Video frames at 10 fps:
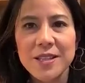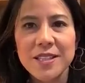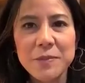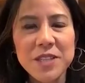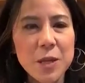
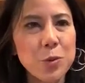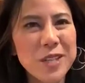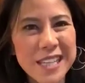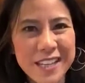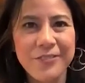Sometimes
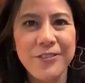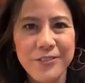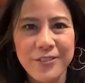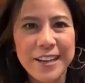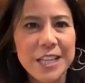we live
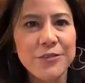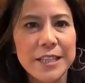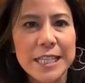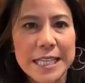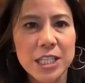really,
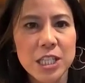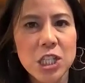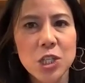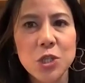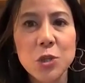really
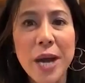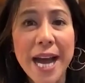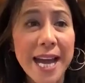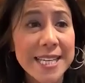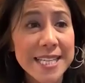into
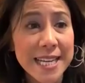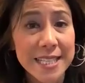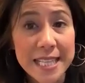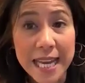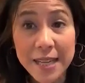our day
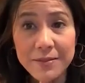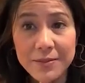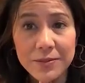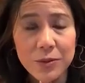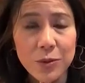to day.
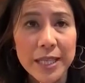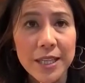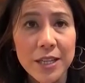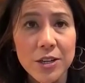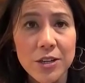
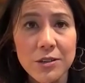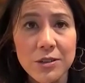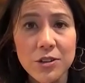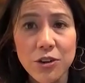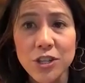We
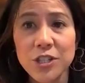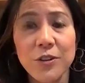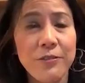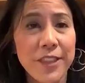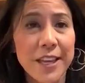cross
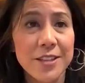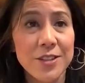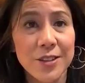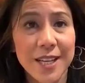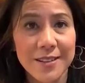off
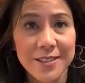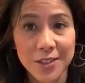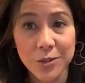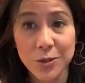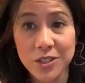things on our
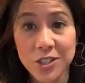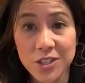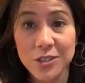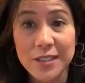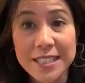so called to
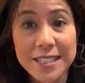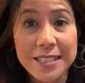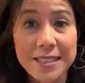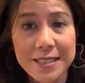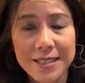do
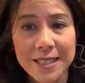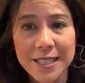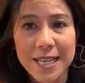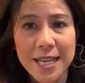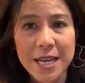list,
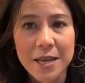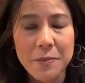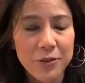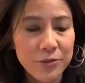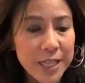
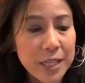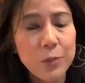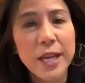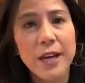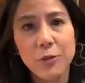but really
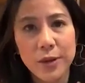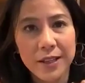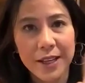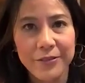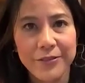we have one
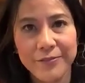life,